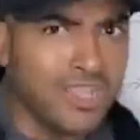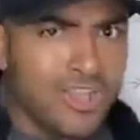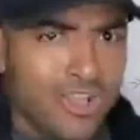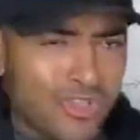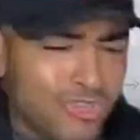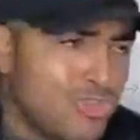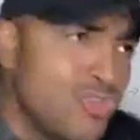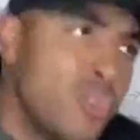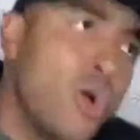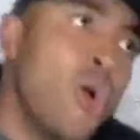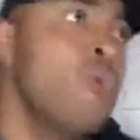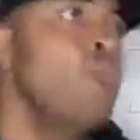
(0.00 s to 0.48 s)

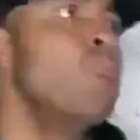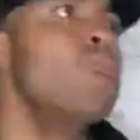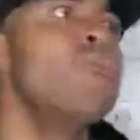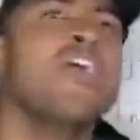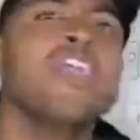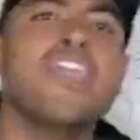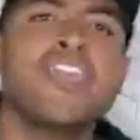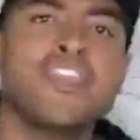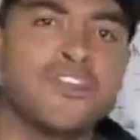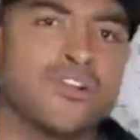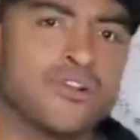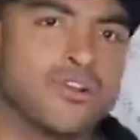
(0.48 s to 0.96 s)
No
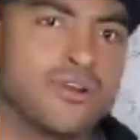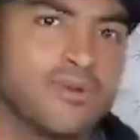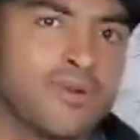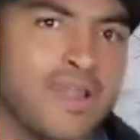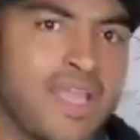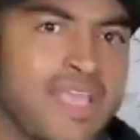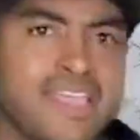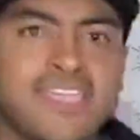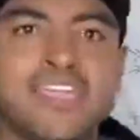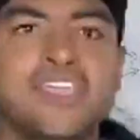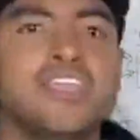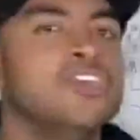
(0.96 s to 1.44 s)
brainer,
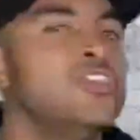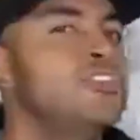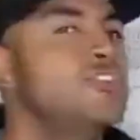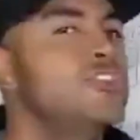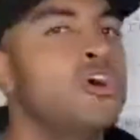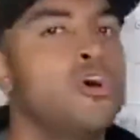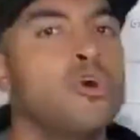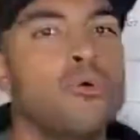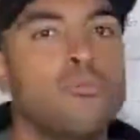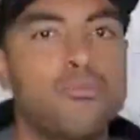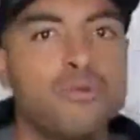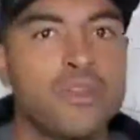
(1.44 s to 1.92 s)
right?
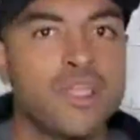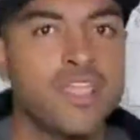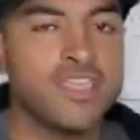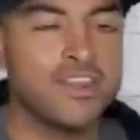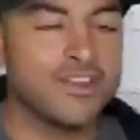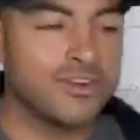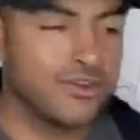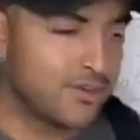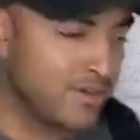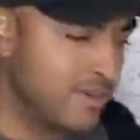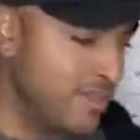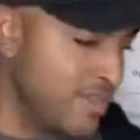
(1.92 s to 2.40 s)
No
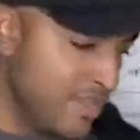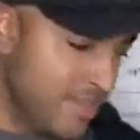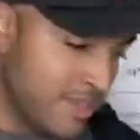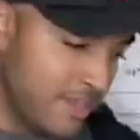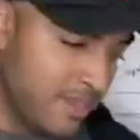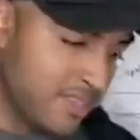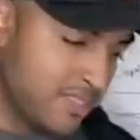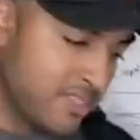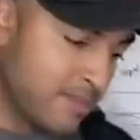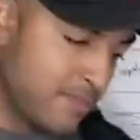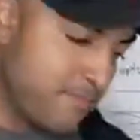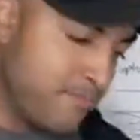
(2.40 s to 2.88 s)
brainer.
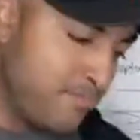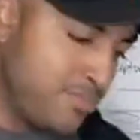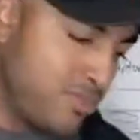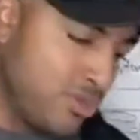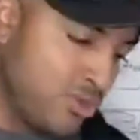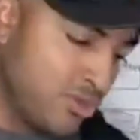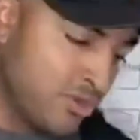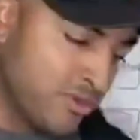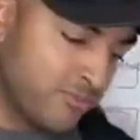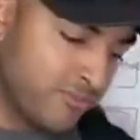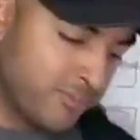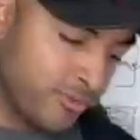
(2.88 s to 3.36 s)
But the
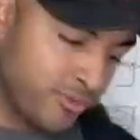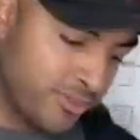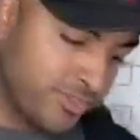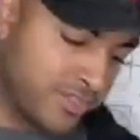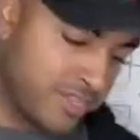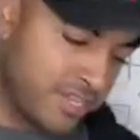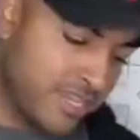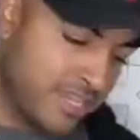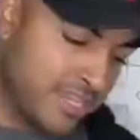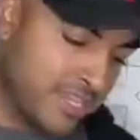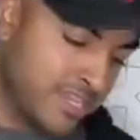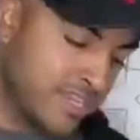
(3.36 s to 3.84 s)
beautiful
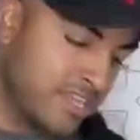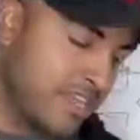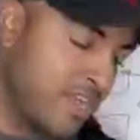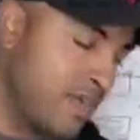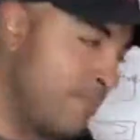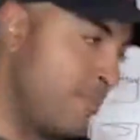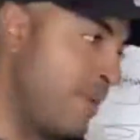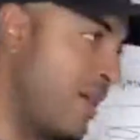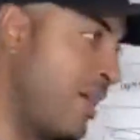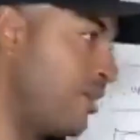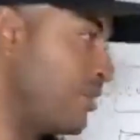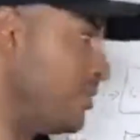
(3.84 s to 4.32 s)
thing
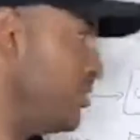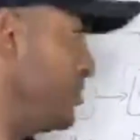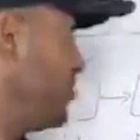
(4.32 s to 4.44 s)
about